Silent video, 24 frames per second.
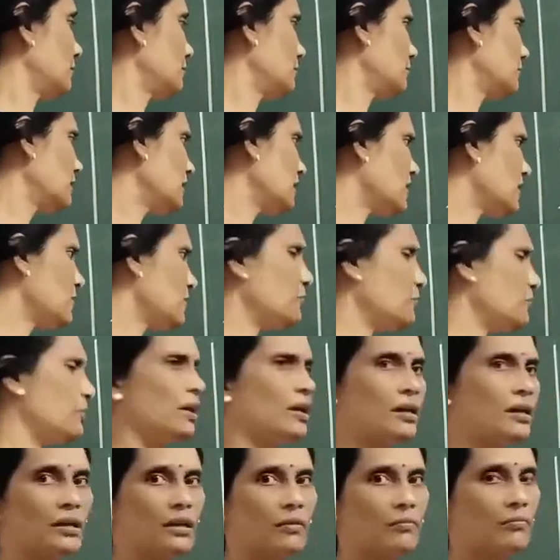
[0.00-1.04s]
it's bigger
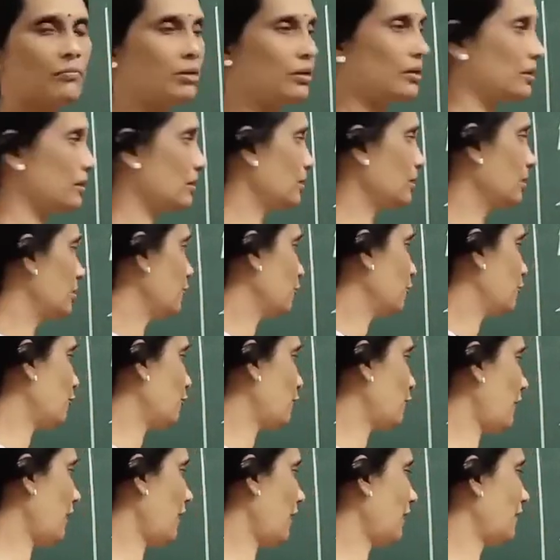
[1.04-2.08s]
number.
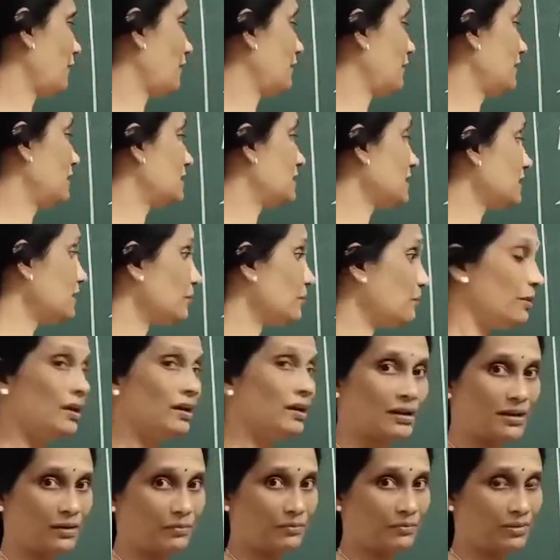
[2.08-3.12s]
5, it's a bigger
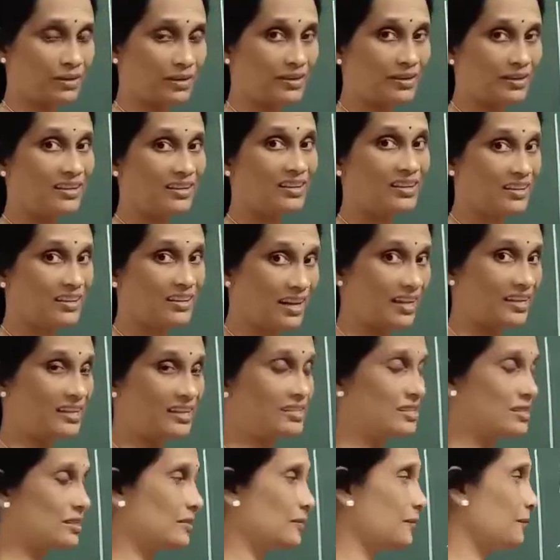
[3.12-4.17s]
number. Right?
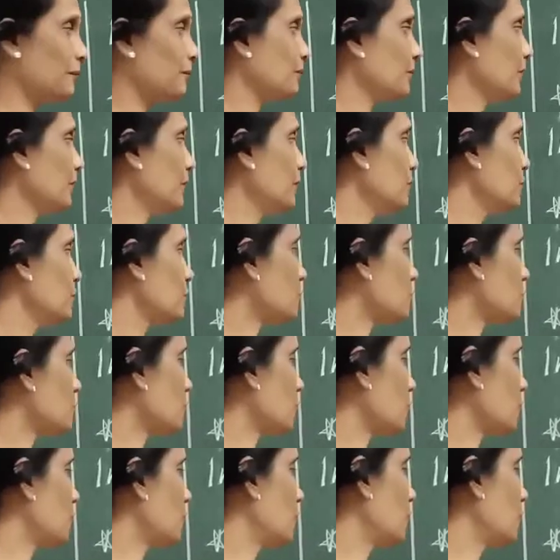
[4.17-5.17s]
So,